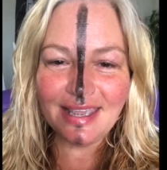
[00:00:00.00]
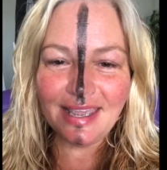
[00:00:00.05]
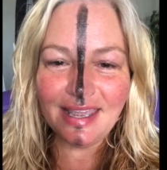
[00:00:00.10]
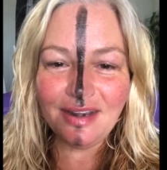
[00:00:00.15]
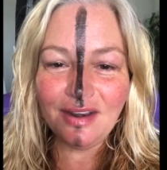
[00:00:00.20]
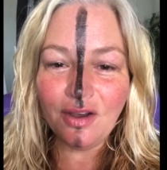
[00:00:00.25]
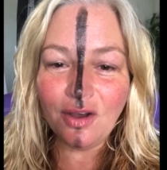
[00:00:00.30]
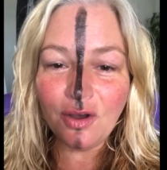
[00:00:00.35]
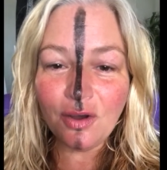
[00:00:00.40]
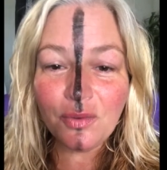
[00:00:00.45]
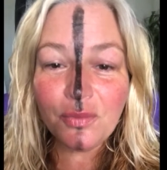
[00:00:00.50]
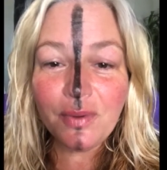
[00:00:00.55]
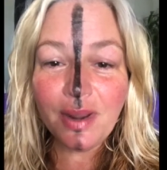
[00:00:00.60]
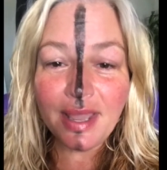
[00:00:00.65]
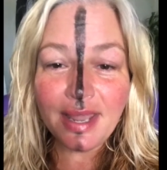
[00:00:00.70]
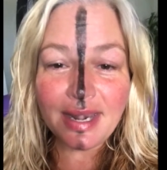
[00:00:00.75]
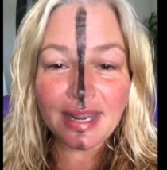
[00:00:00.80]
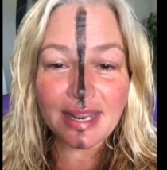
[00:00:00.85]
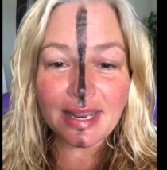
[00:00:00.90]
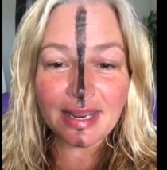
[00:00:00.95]
And
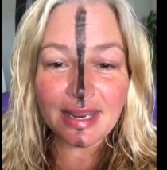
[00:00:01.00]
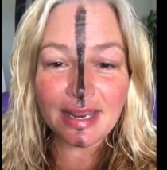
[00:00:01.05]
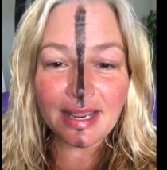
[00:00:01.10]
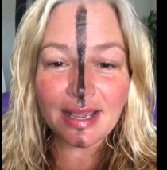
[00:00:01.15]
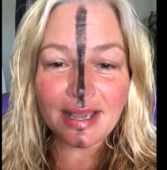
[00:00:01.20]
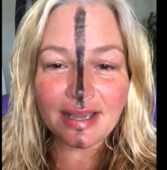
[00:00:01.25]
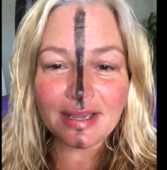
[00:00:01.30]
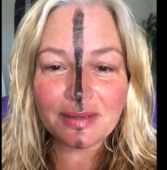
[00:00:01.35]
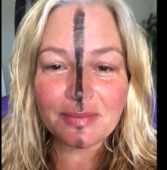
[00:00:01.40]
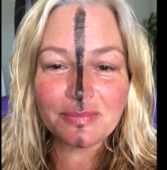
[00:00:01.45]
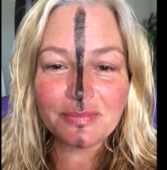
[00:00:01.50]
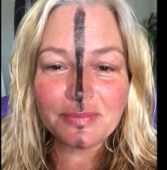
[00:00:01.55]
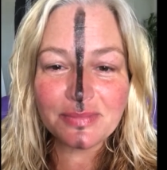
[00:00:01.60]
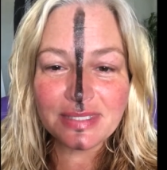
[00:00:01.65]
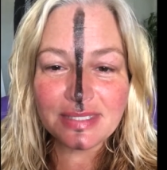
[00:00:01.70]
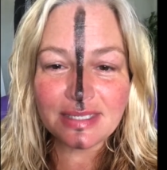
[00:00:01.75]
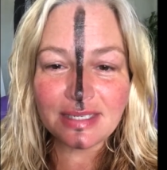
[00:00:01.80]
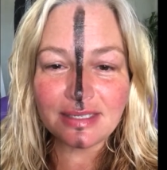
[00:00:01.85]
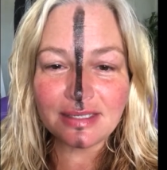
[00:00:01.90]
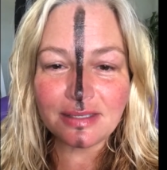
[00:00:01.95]
already I'm
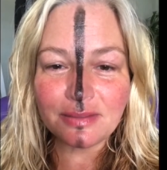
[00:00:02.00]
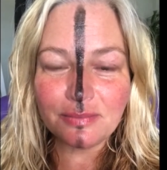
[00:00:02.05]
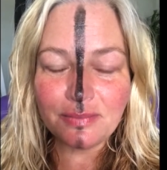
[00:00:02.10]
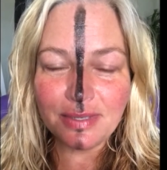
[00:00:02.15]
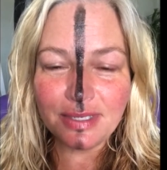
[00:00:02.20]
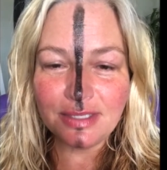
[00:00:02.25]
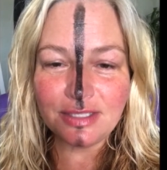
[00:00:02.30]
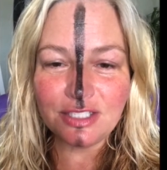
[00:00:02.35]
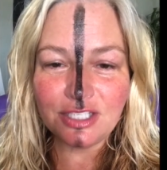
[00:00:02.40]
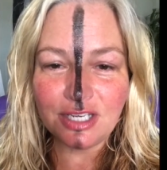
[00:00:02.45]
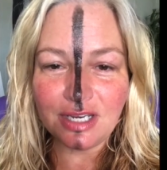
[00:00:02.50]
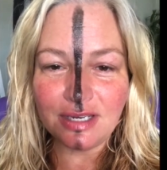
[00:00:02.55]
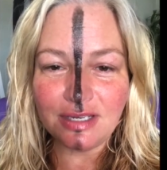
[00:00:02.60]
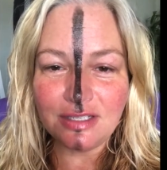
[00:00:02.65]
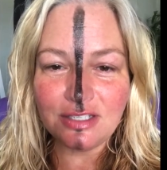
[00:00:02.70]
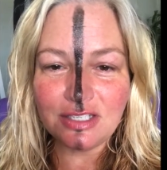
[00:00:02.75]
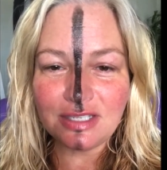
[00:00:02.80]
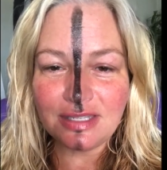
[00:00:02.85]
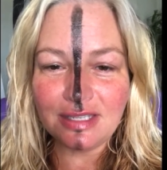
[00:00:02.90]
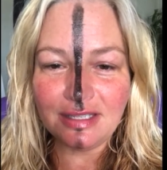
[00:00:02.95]
seeing a big
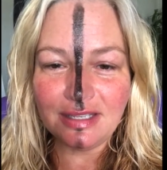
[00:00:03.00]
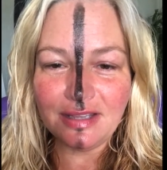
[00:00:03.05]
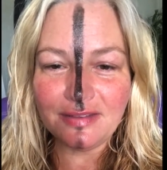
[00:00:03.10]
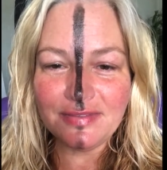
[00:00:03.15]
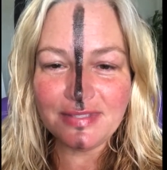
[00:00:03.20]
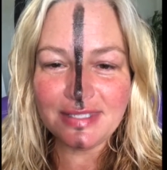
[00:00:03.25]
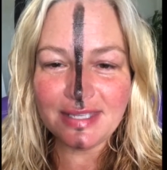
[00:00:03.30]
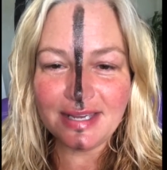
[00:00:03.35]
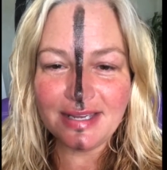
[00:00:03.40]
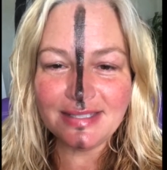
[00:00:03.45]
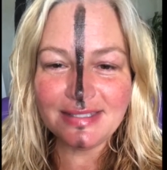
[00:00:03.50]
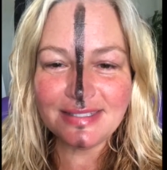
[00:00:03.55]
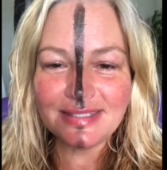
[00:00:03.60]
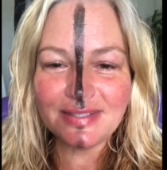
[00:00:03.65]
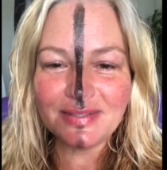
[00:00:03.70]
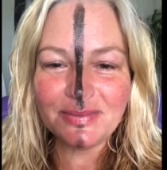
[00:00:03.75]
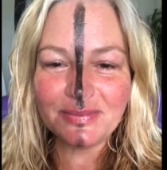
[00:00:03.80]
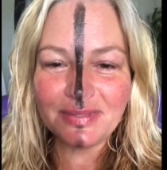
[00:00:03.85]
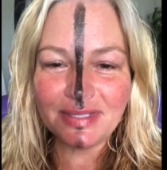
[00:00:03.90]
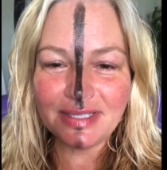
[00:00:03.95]
change in the left side.
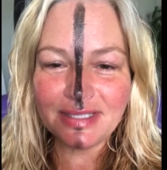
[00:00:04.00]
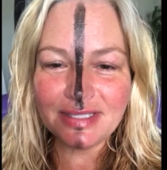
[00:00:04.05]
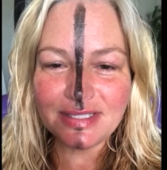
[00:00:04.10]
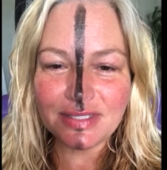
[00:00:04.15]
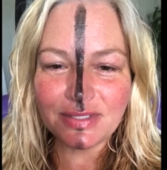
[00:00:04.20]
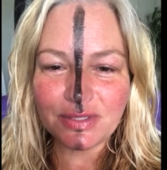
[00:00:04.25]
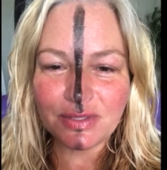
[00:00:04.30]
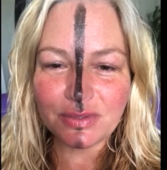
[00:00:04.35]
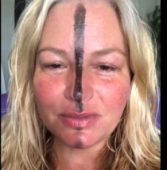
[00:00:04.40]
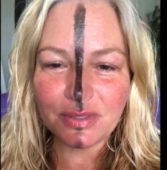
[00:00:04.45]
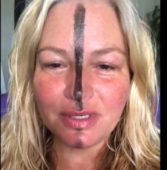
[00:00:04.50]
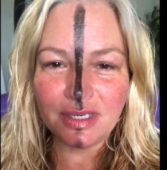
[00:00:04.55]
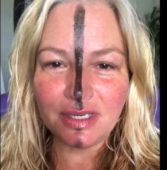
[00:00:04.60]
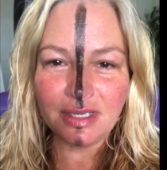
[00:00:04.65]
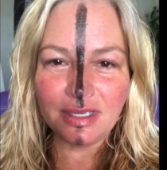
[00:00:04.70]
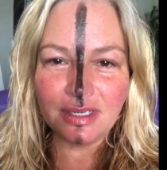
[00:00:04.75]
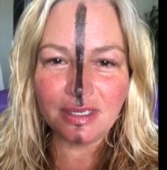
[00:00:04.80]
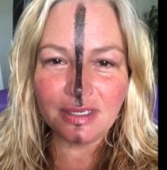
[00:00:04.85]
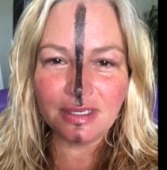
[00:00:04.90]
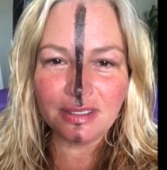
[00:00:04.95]
So I wanted to
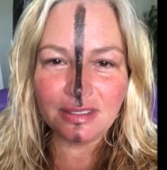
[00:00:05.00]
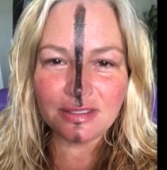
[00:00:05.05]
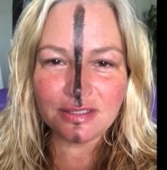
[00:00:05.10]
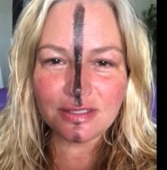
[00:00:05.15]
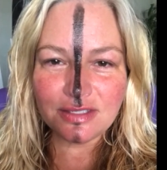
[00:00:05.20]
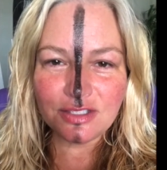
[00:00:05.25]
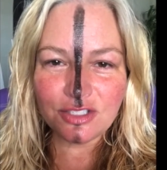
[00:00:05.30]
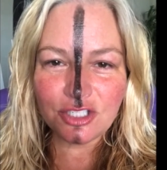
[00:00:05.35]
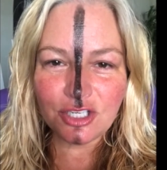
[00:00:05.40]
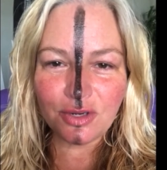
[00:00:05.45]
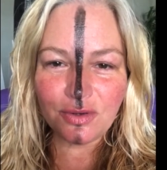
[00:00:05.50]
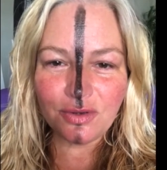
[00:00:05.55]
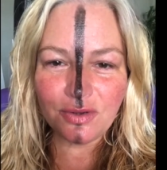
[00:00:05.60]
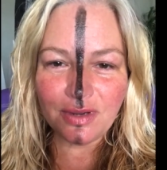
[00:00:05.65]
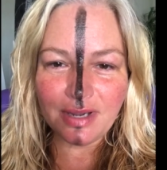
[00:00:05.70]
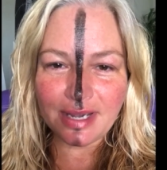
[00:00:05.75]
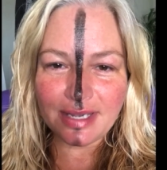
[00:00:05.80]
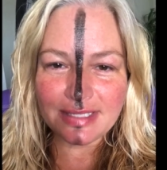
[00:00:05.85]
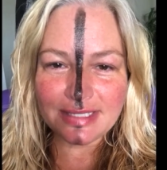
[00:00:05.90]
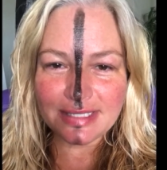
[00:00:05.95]
just show
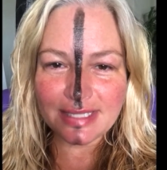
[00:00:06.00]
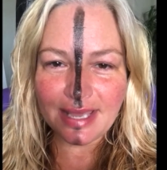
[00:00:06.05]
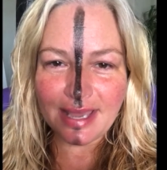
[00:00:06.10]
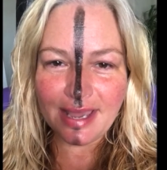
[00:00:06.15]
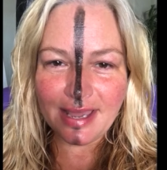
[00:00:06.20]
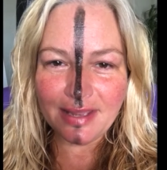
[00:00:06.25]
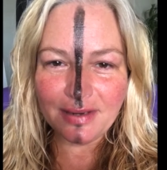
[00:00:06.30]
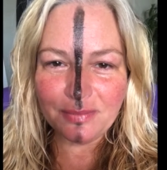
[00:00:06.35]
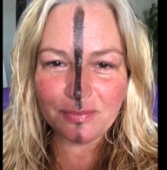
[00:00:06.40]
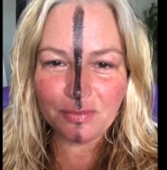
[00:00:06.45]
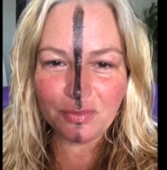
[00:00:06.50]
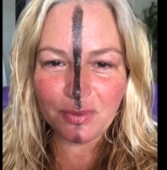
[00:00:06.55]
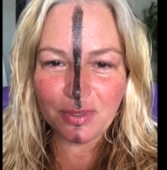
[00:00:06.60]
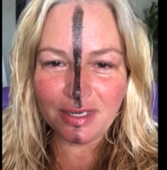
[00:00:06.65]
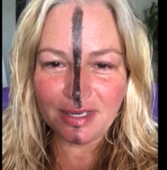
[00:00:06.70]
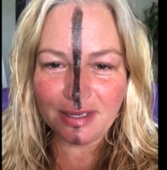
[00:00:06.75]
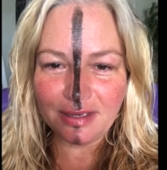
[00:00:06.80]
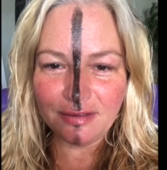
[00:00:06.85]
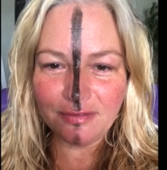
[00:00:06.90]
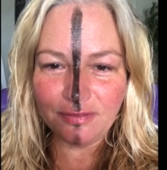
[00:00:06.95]
you guys that and
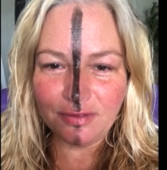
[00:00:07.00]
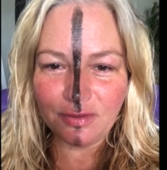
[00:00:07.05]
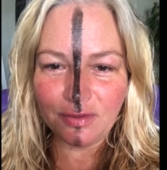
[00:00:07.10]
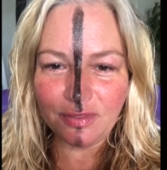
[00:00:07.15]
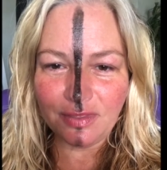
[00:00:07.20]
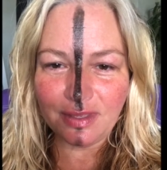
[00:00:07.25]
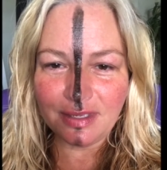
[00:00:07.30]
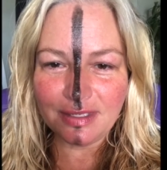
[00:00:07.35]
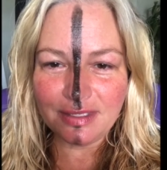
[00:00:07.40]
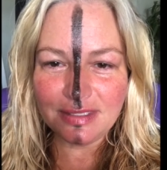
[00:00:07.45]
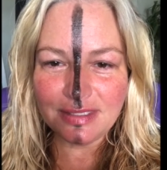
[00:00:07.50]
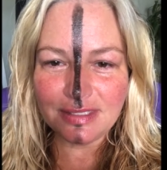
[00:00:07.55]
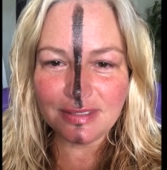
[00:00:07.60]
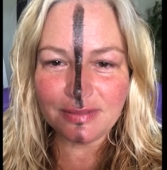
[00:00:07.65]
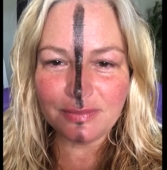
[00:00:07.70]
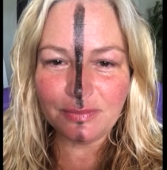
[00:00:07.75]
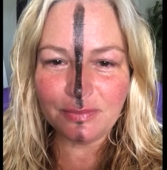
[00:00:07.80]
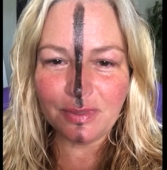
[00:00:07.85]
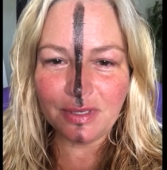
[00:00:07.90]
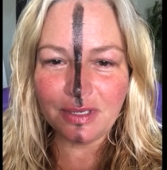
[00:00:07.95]
point out a few
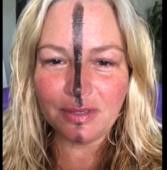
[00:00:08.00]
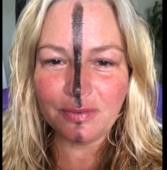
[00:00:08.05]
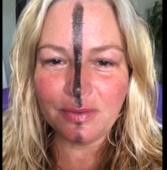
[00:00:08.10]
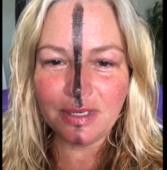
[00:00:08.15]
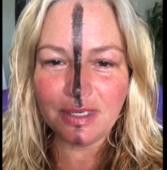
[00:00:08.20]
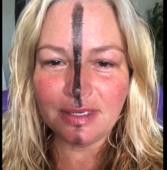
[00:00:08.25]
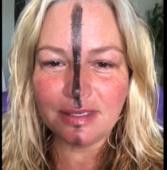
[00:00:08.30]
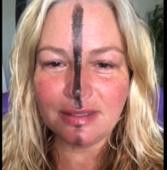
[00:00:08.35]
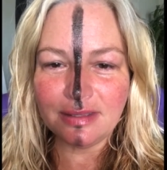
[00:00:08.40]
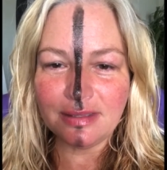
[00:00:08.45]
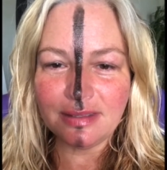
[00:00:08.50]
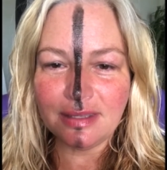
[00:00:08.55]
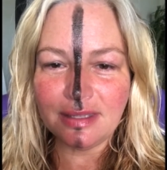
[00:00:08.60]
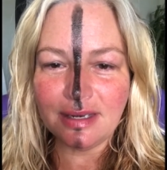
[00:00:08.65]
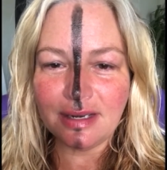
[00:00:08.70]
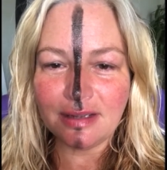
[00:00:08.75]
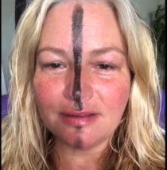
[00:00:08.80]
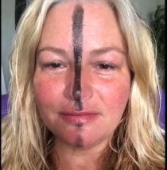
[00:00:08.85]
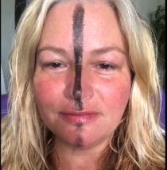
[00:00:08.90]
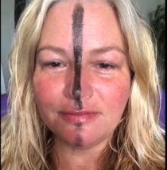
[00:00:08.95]
things right quick
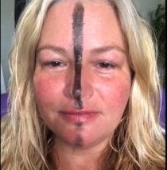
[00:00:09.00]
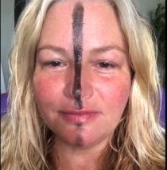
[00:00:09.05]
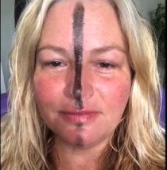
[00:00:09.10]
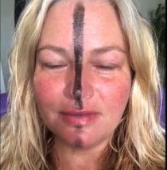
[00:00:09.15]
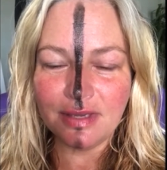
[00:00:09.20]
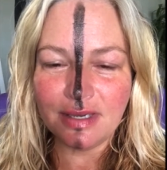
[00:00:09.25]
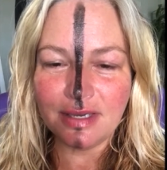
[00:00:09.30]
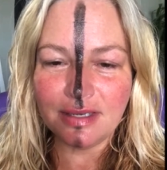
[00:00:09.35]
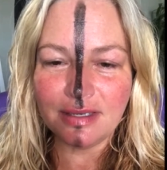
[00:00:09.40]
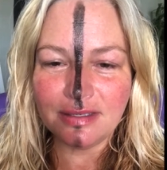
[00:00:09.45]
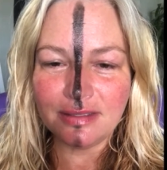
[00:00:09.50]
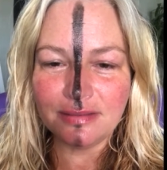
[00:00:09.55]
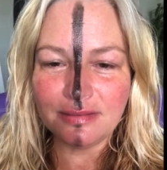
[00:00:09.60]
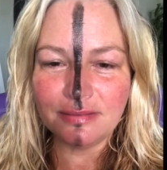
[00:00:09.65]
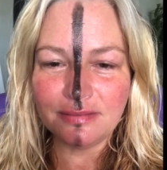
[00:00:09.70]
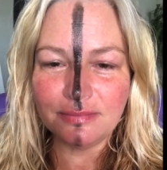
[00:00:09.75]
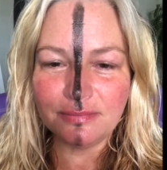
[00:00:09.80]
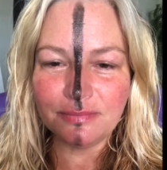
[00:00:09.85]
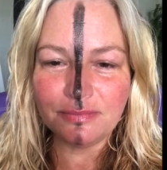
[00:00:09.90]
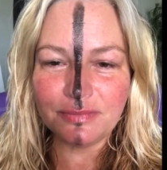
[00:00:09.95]
that I've
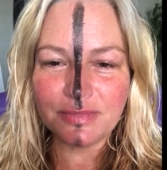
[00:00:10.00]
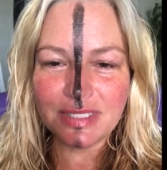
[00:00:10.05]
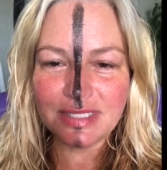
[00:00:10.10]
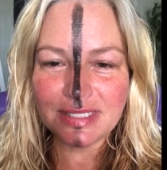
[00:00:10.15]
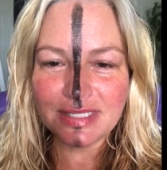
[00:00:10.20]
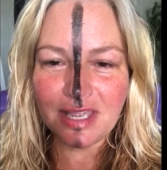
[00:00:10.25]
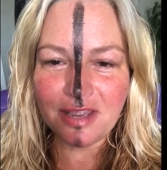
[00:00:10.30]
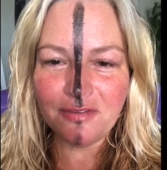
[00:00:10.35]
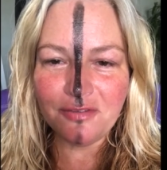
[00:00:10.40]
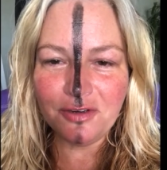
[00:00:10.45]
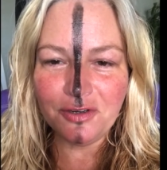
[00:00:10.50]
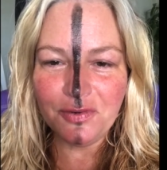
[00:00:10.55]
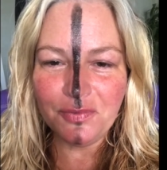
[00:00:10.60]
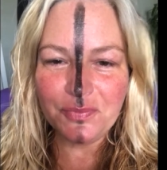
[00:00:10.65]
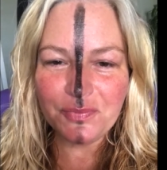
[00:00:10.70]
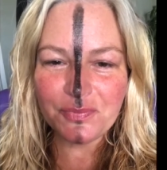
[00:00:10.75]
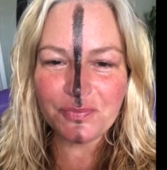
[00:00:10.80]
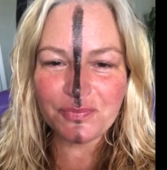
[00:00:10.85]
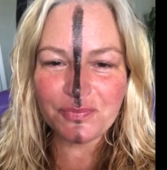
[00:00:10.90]
discovered.